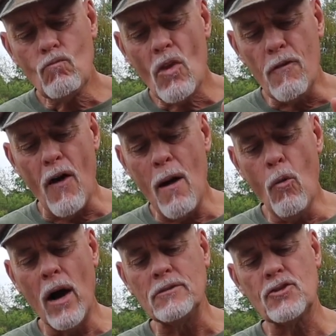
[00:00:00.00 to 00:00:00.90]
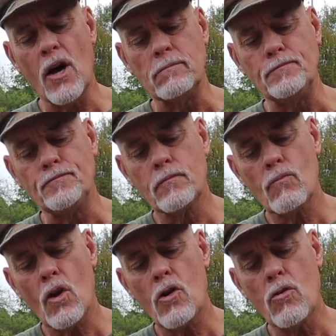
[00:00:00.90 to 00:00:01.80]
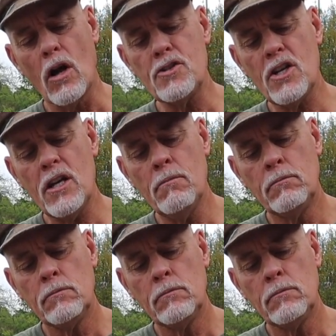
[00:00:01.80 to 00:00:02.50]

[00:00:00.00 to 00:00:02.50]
If I'm wanting something crunchy